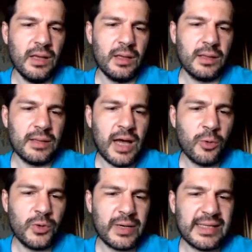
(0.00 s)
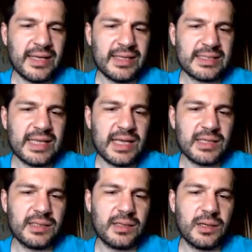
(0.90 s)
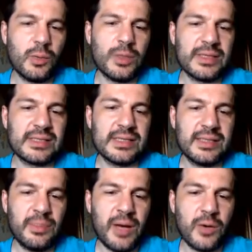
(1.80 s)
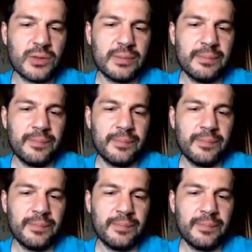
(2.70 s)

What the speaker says: Now you can understand what is it about.